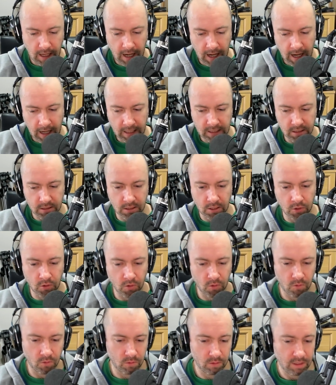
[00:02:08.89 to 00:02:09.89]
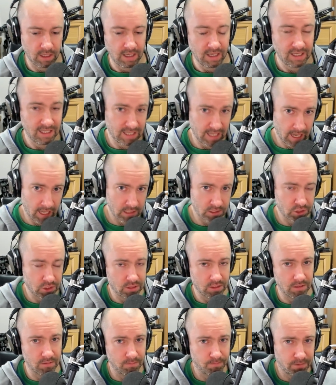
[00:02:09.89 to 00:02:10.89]
And you know,
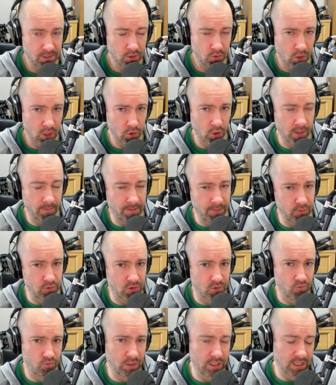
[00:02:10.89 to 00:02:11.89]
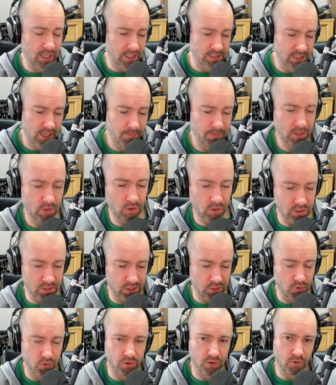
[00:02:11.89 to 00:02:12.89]
yes, you know, a lot of people don't realise that
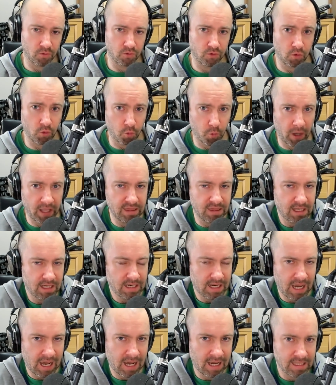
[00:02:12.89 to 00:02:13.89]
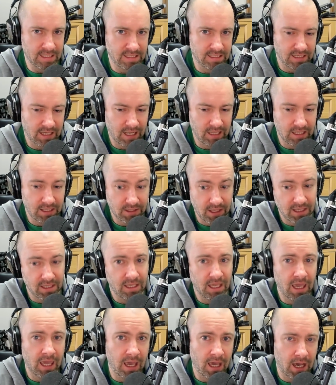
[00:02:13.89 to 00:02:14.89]
because, you know, they'll, they'll win their hand and they
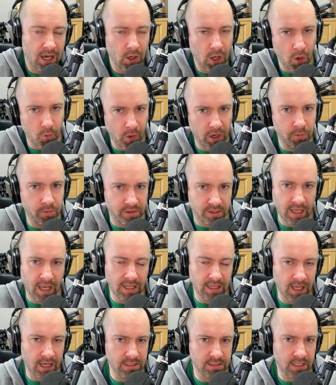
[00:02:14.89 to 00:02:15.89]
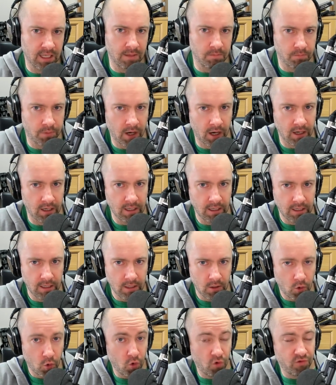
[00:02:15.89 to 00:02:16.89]
think, yeah, I, I won with that last time, but
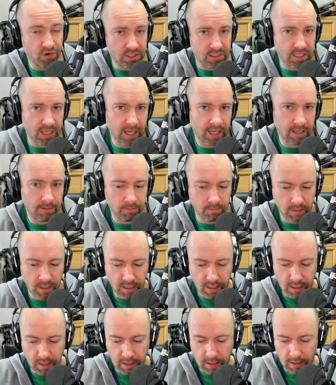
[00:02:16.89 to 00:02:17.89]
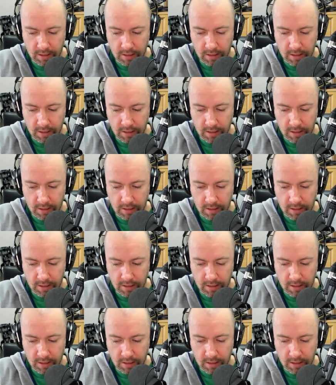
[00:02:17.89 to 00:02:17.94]
over time,